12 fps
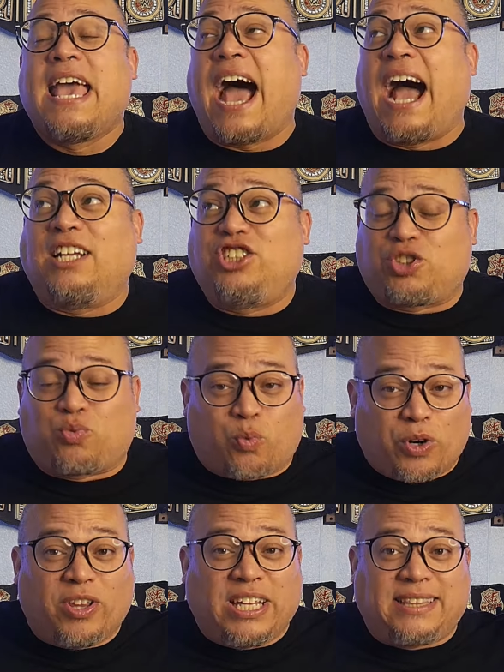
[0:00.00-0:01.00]
I just
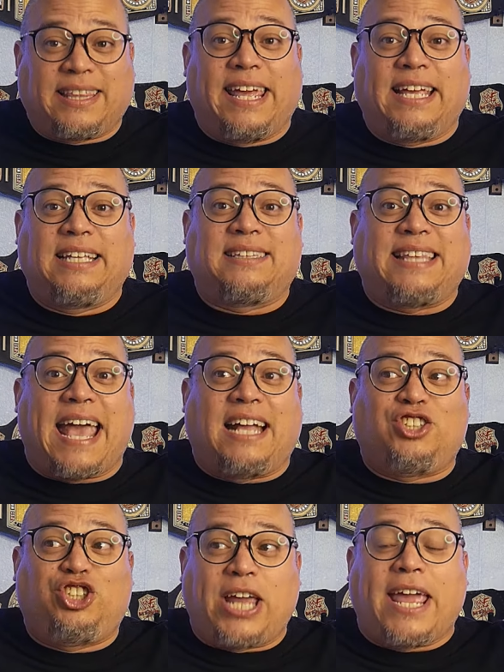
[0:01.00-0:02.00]
really think
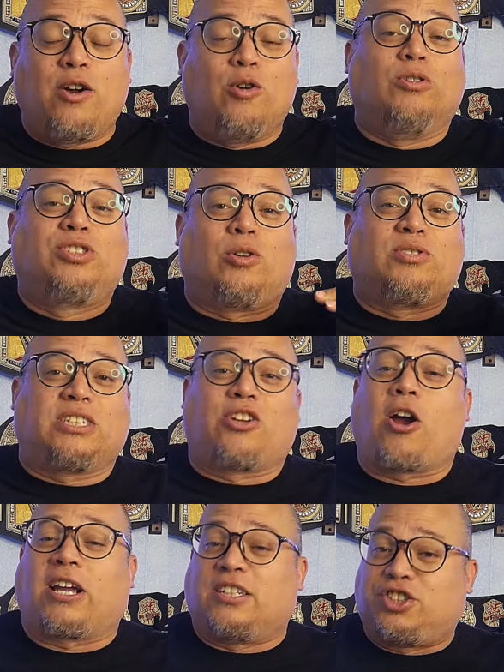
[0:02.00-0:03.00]
that Jey Uso's the
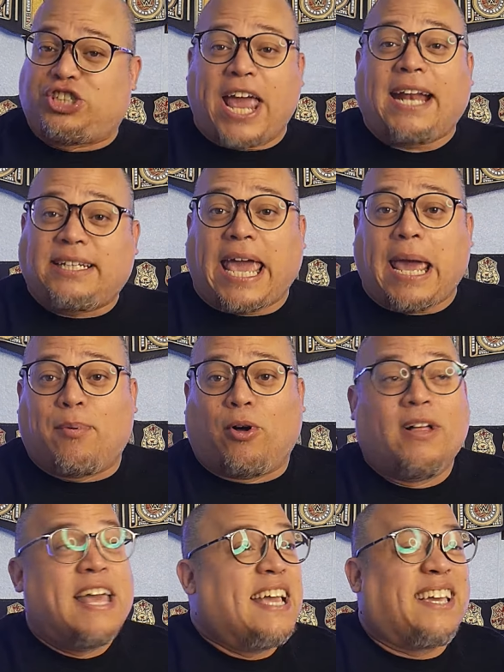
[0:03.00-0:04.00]
target, because Chad
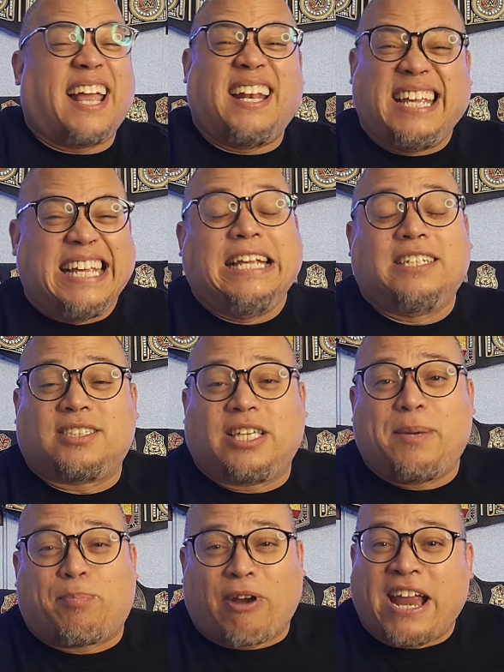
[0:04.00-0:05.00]
Gable can
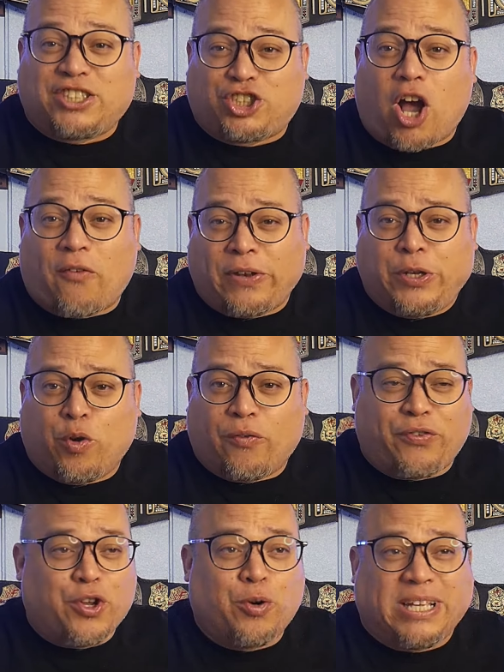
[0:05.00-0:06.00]
easily branch off into a
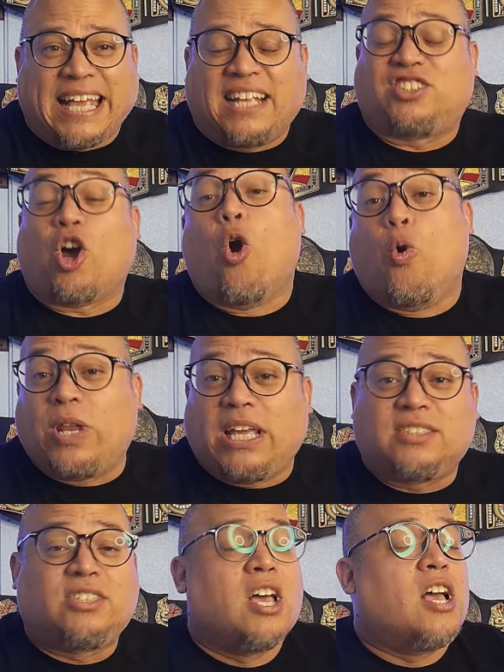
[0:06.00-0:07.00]
feud against
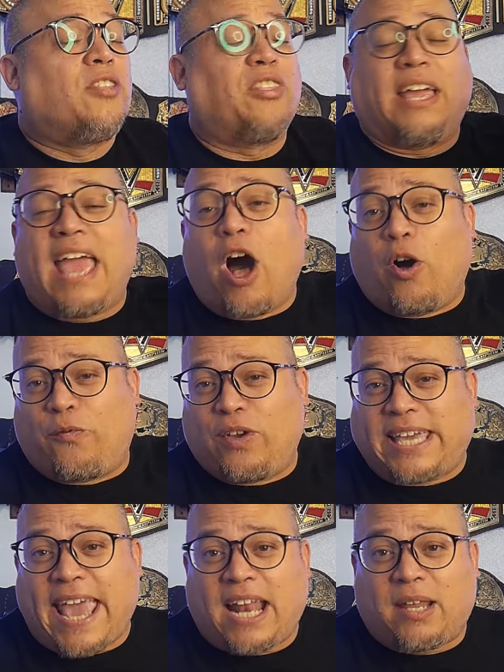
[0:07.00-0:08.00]
Otis, the Alpha
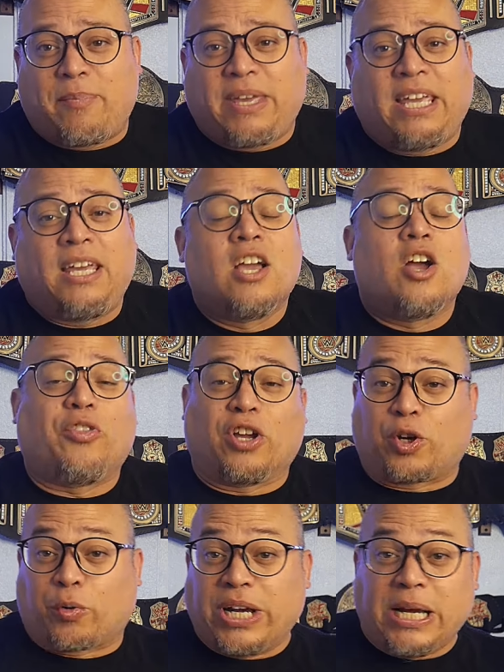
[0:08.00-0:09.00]
Academy, the
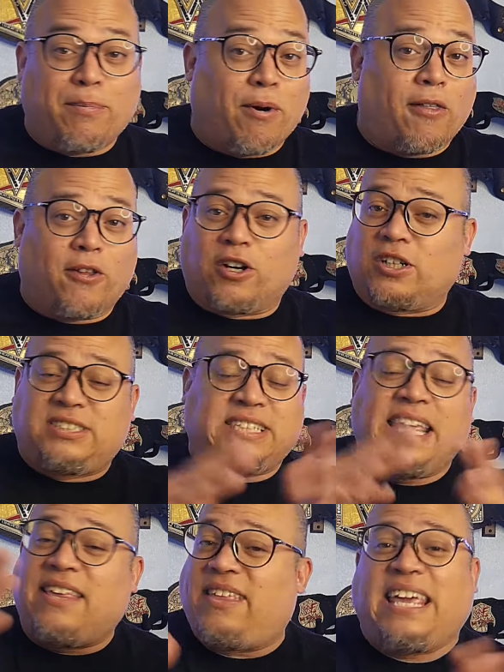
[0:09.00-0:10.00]
Creed Brothers.
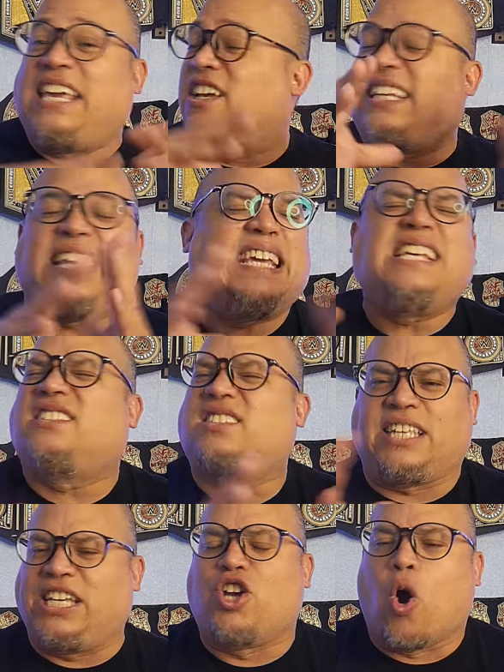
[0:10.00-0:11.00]
He can
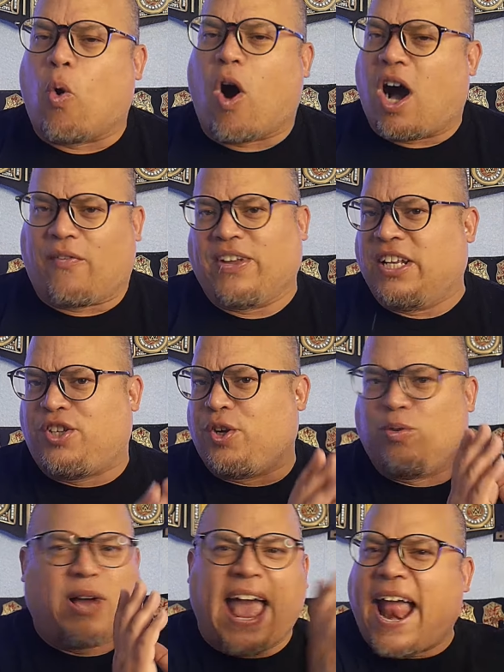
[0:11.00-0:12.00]
easily go off into
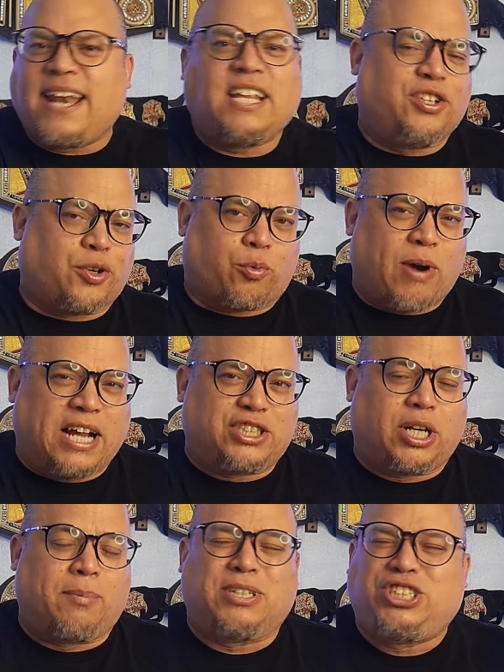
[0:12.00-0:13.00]
any
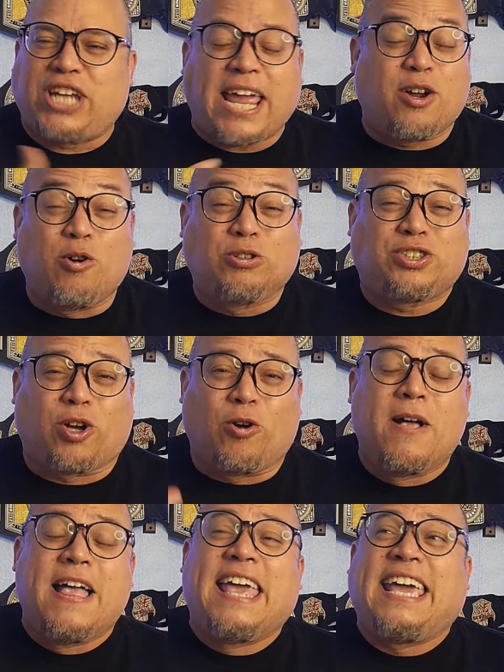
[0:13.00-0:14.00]
direction. But Jey
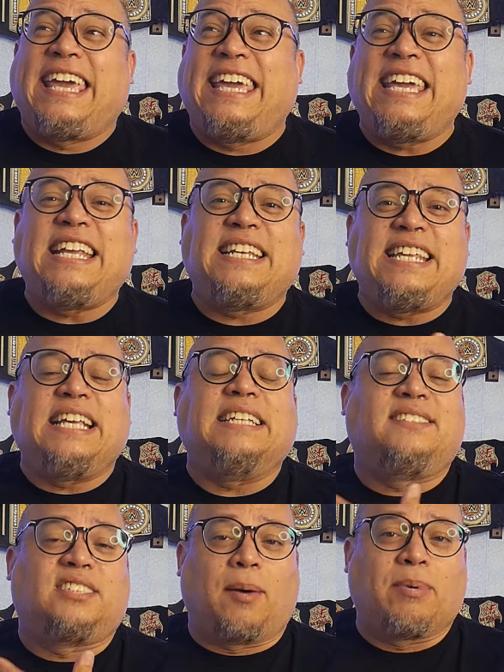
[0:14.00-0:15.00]
Uso, he
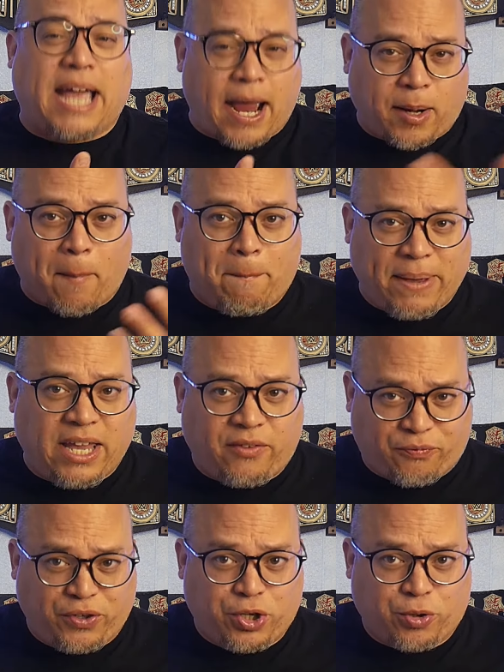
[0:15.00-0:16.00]
needs some kind of big
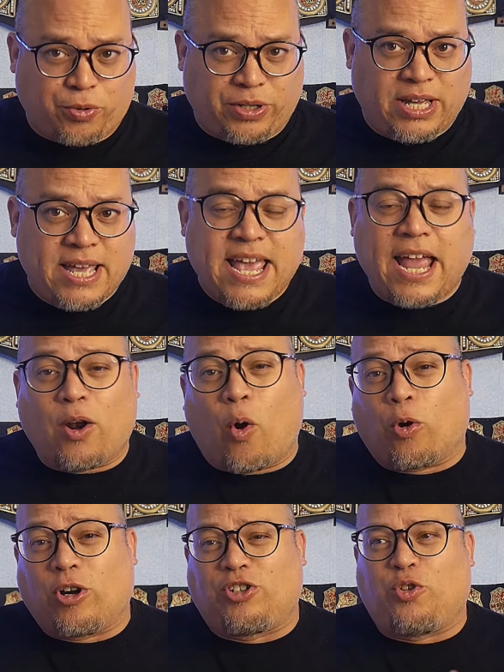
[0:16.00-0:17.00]
feud in
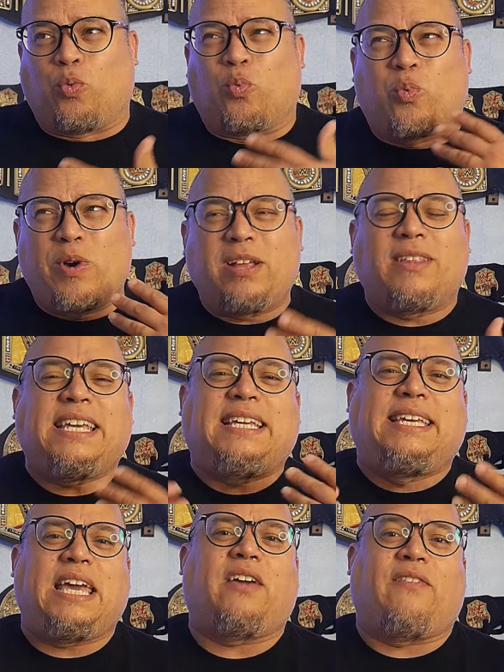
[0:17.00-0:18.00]
order to really
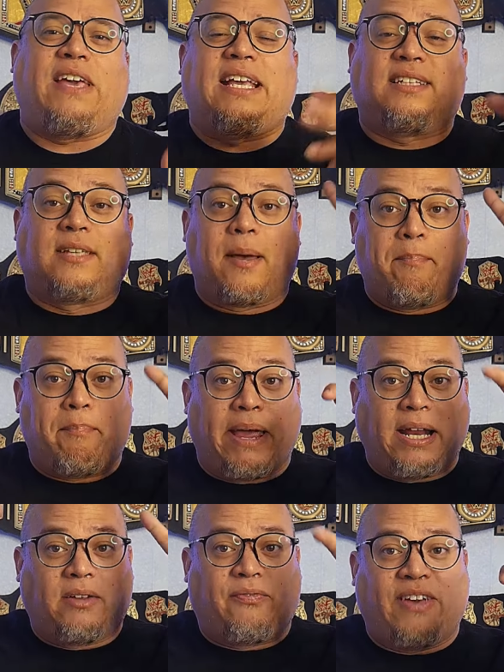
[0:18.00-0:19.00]
give his
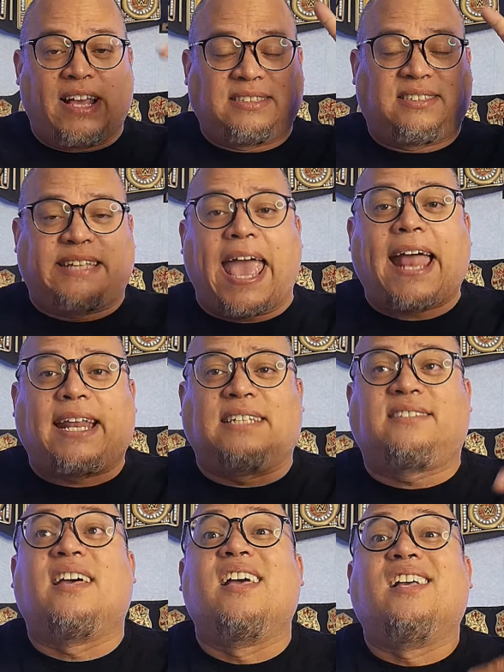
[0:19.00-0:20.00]
main event
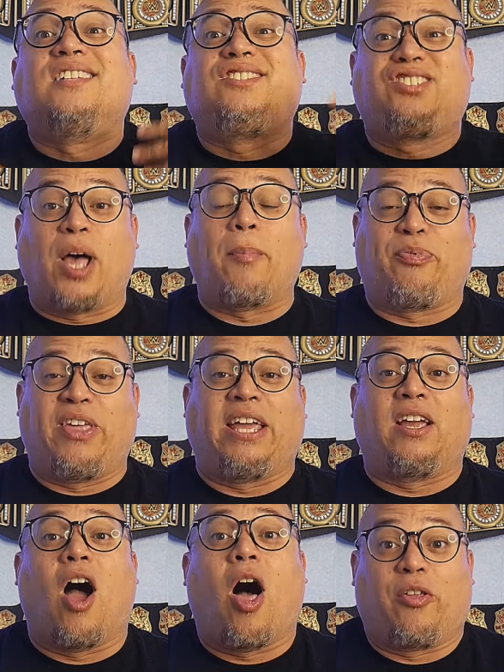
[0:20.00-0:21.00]
status
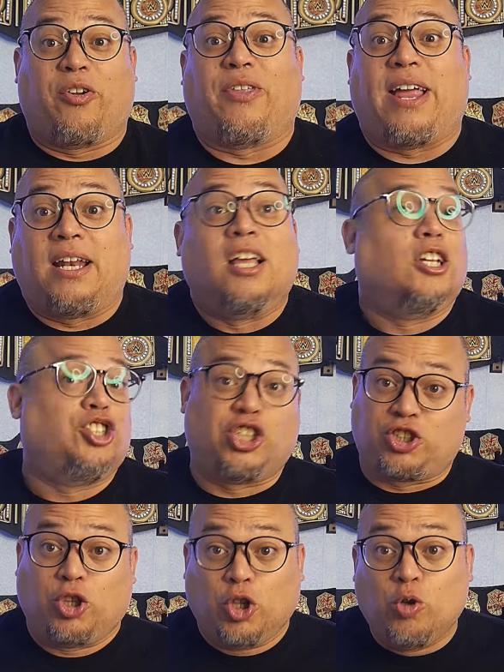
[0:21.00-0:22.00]
something other than
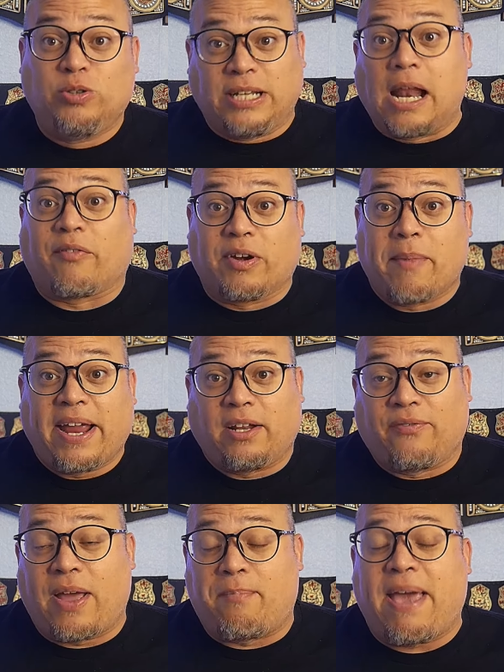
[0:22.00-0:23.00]
just losing every main
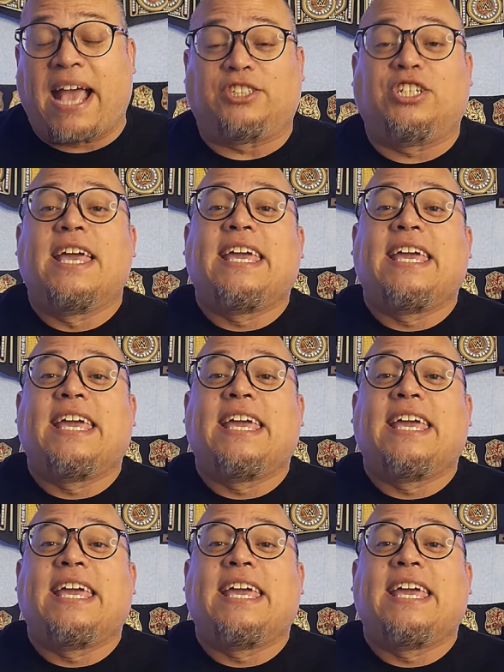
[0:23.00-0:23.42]
event match.